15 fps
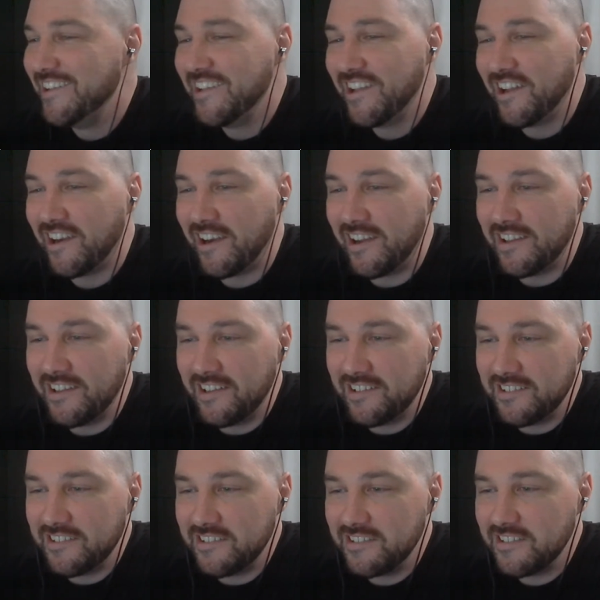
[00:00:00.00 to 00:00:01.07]
All right,
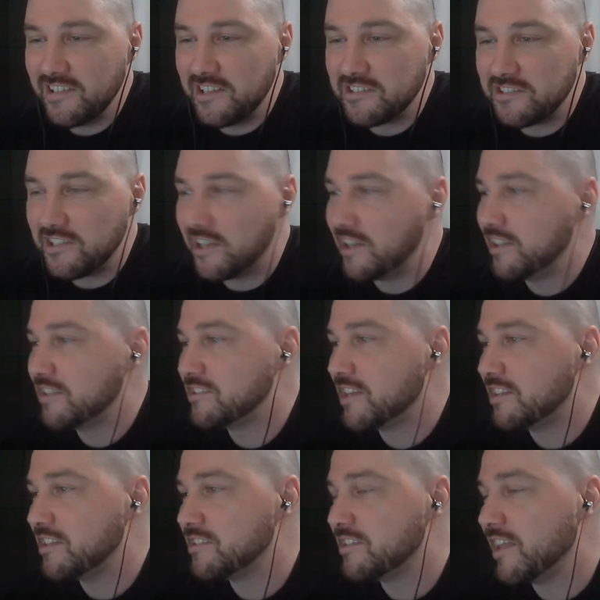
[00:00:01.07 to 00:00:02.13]
let's
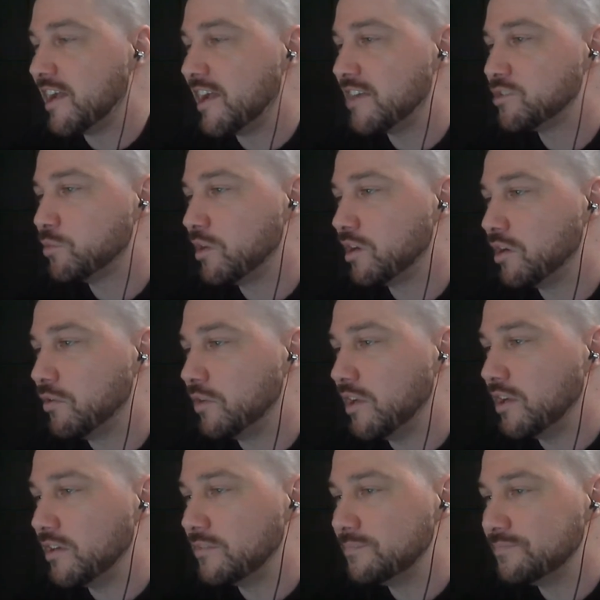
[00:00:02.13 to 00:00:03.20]
get this last one going here.